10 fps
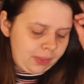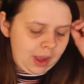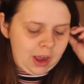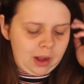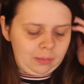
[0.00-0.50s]

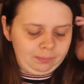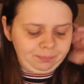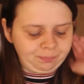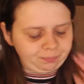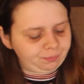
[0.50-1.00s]

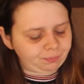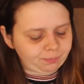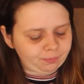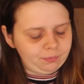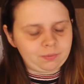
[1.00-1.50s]

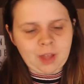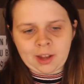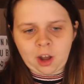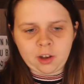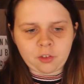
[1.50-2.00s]
that
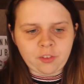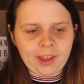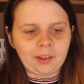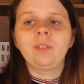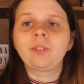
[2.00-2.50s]
kind of
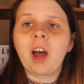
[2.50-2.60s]
thing.